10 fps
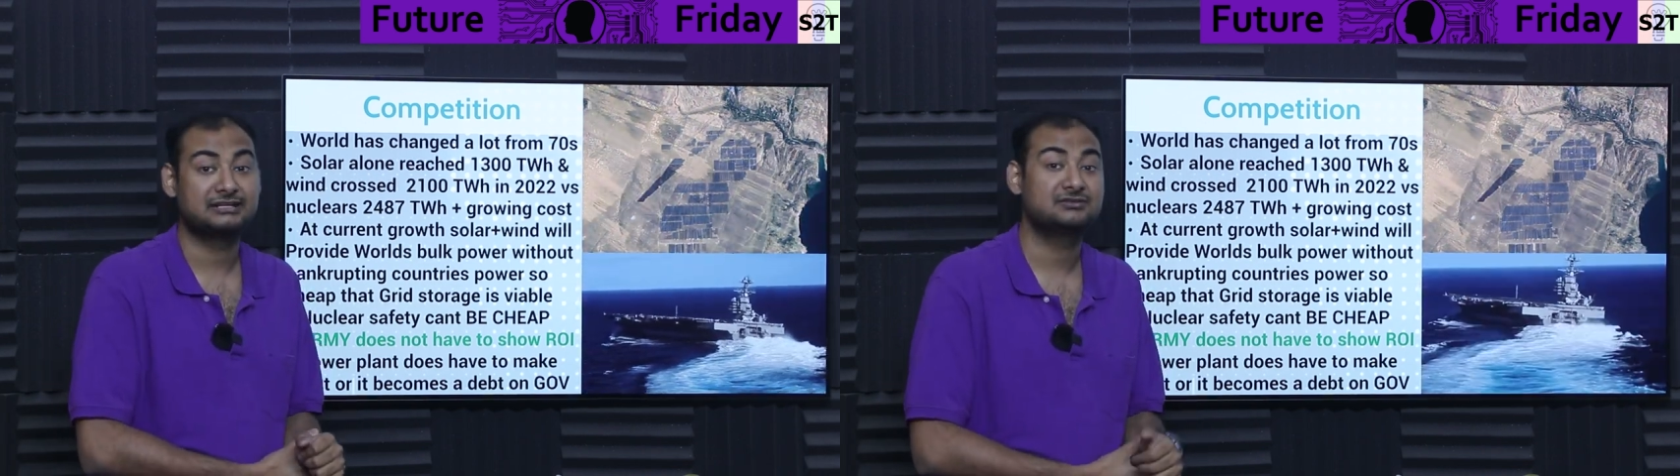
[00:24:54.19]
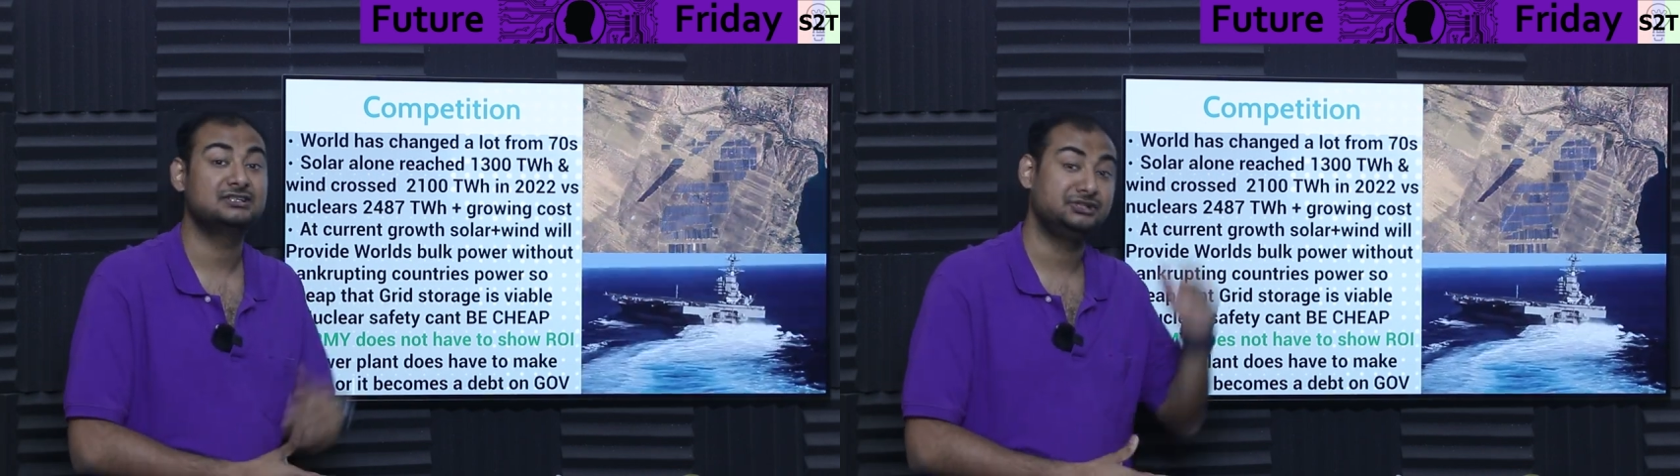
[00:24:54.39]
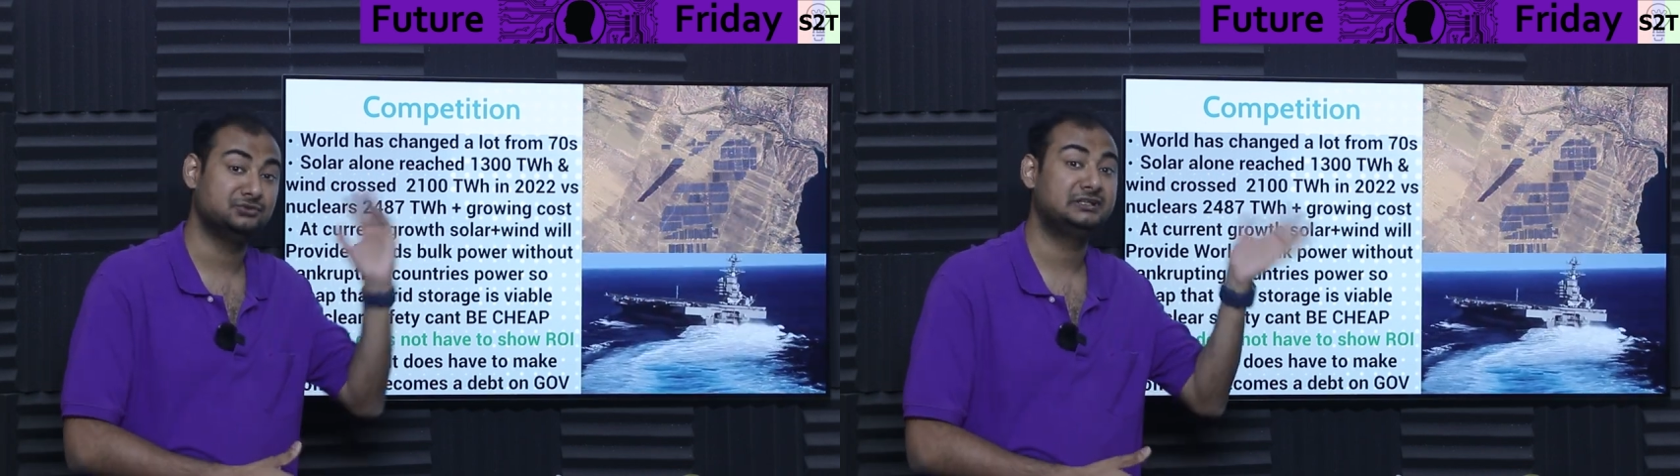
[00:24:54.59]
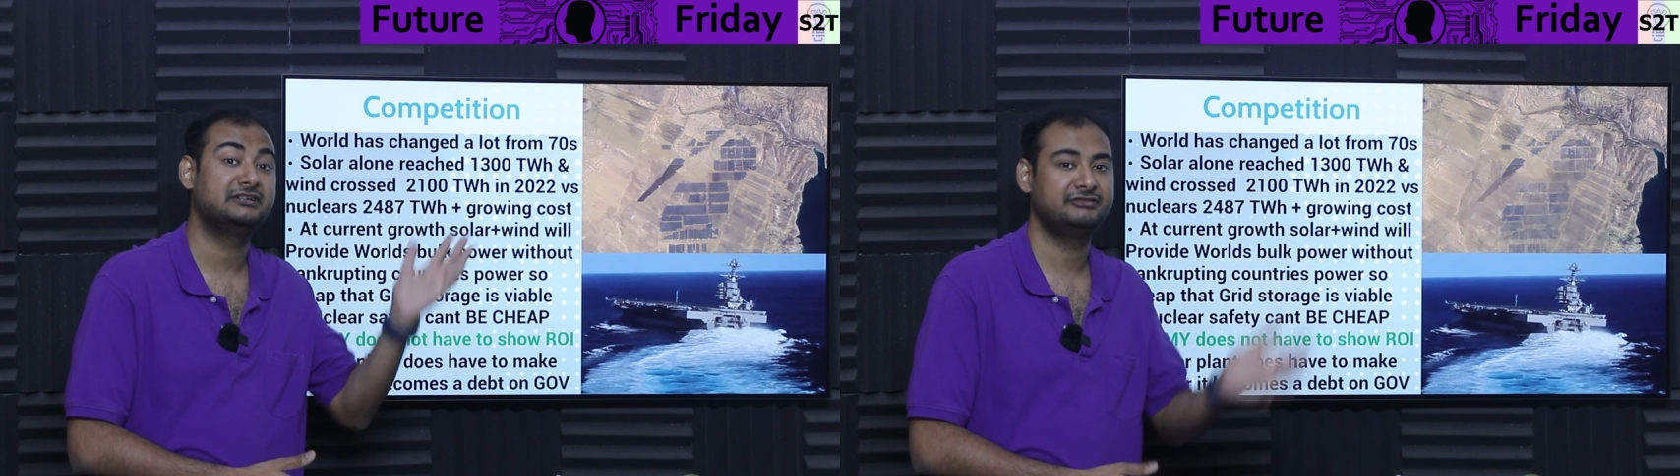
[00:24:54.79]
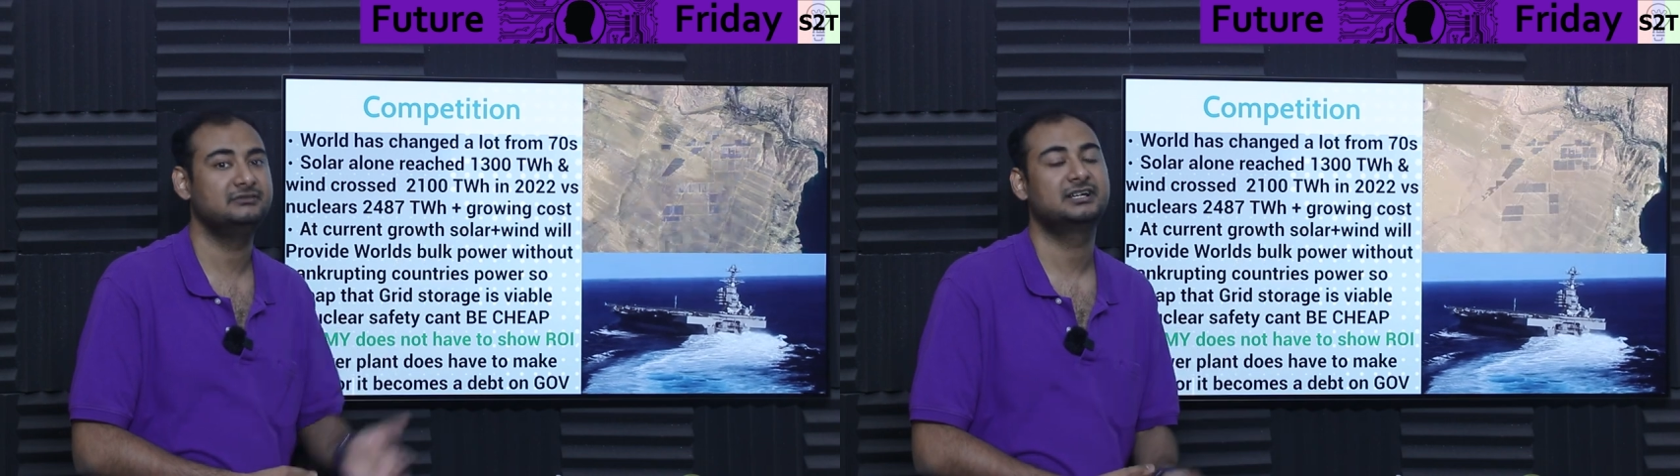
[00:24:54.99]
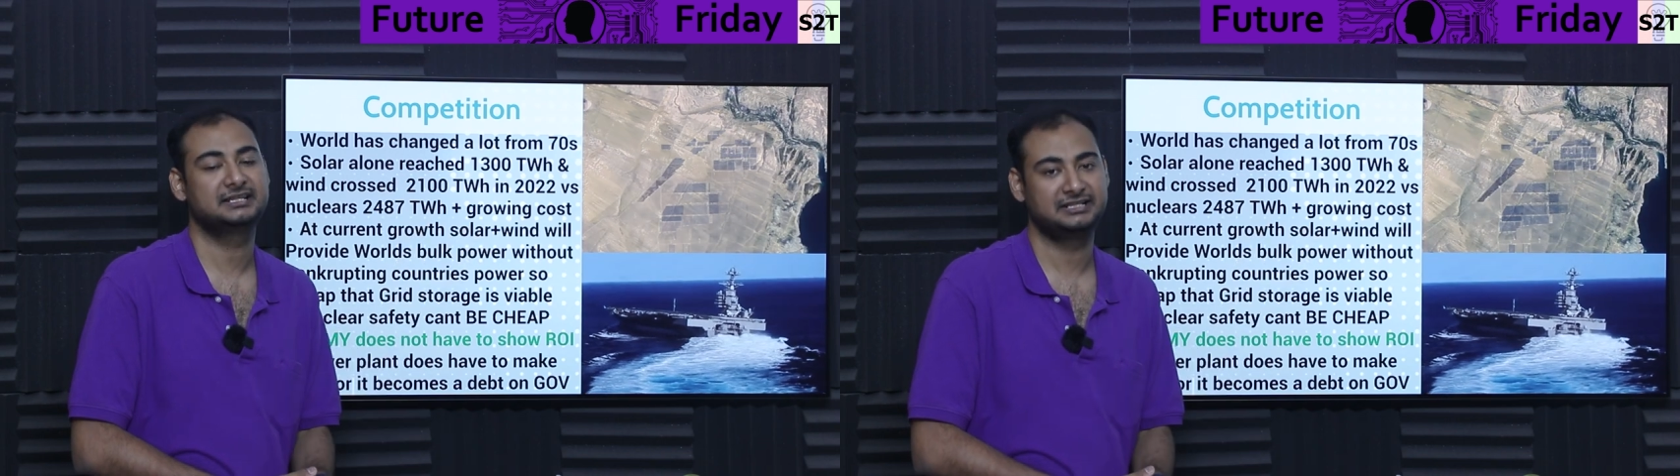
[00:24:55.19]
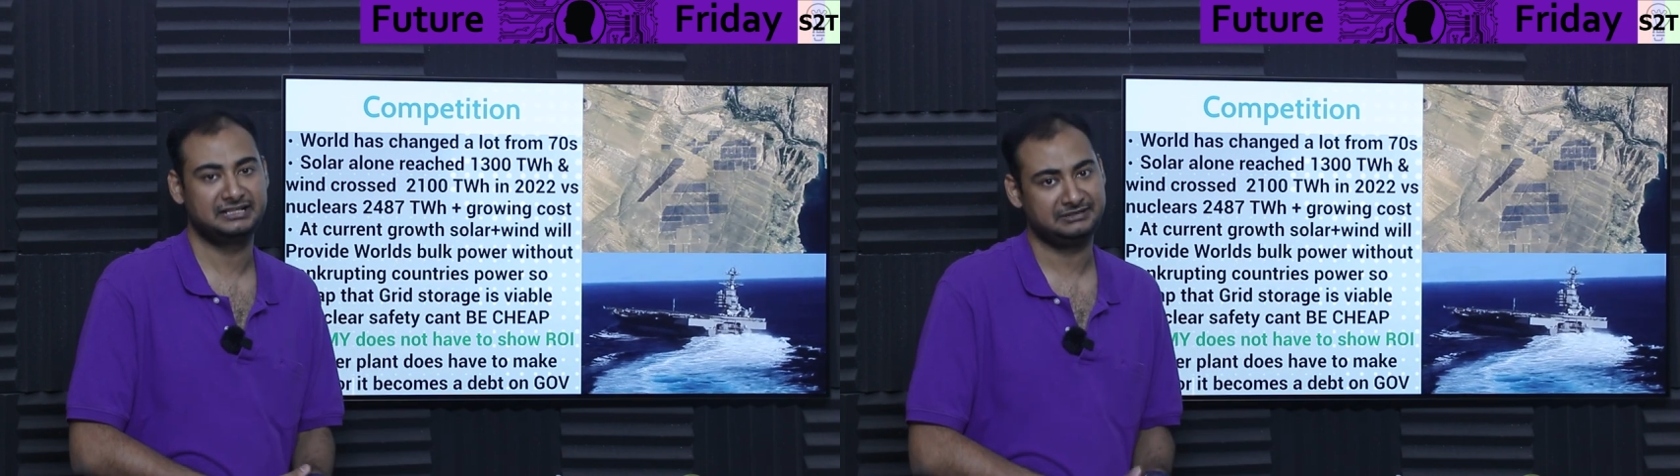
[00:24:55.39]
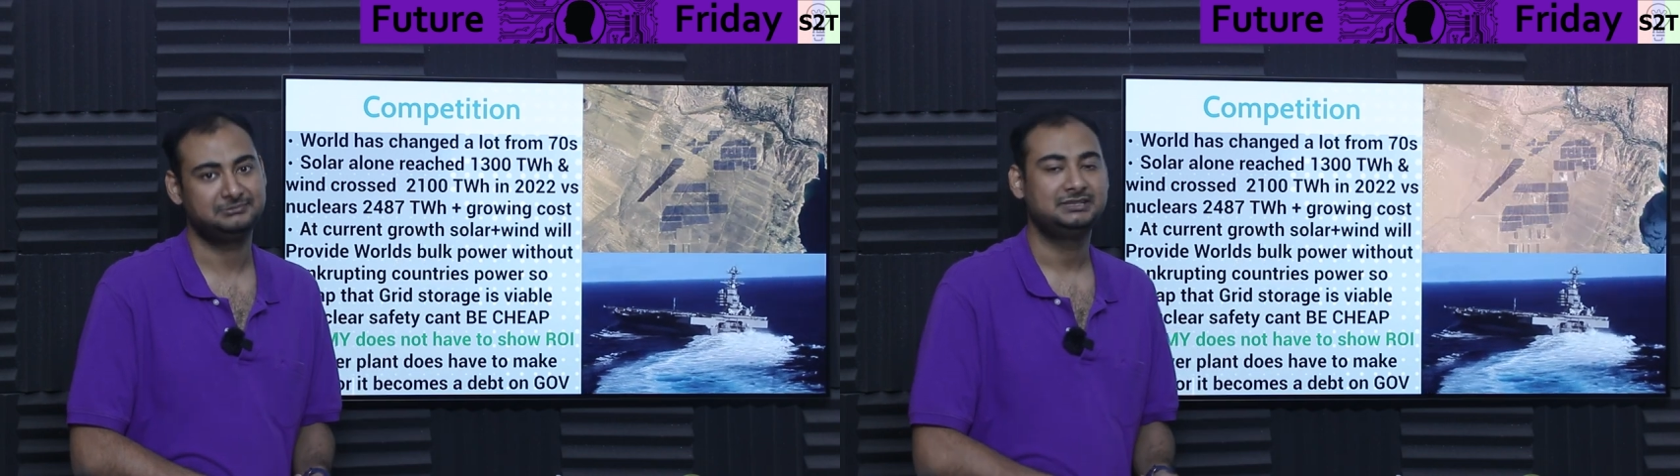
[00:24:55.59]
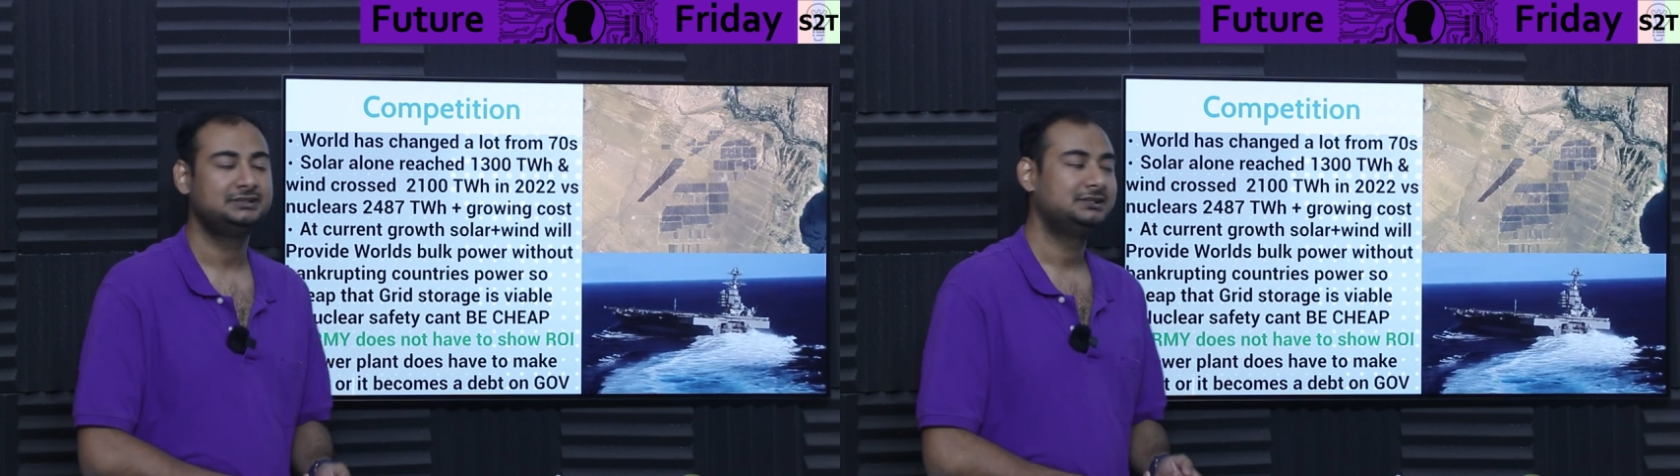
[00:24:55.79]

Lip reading: That was the nuclear fever at that time.